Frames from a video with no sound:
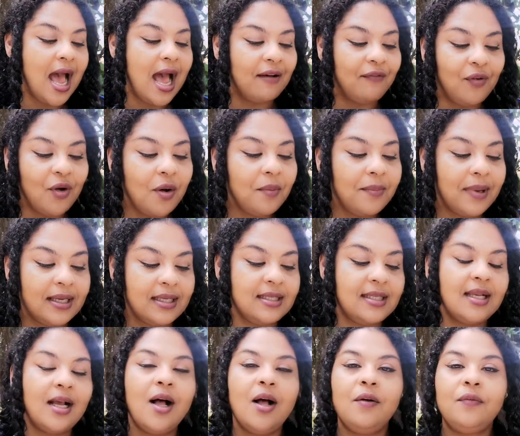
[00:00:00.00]
I've got
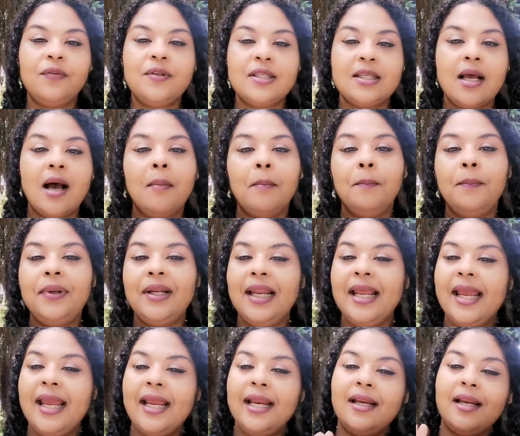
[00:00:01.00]
myself some
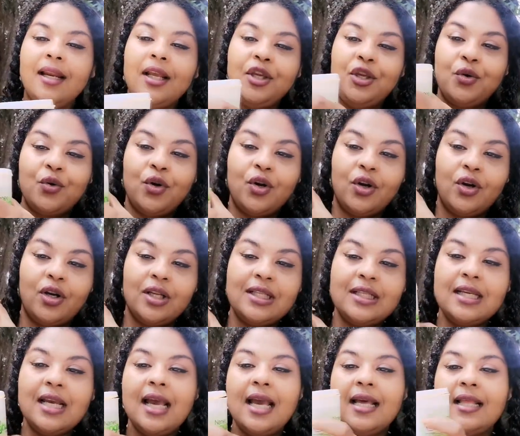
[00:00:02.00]
plain
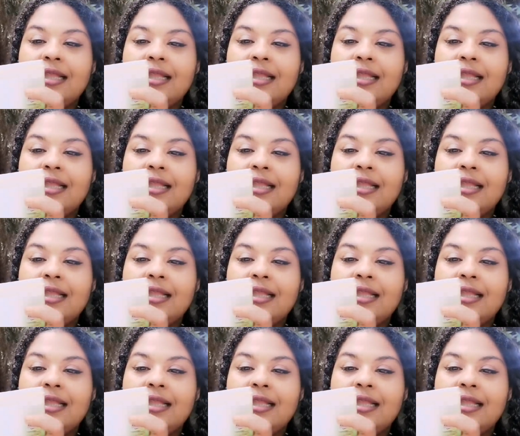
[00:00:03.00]
yogurt.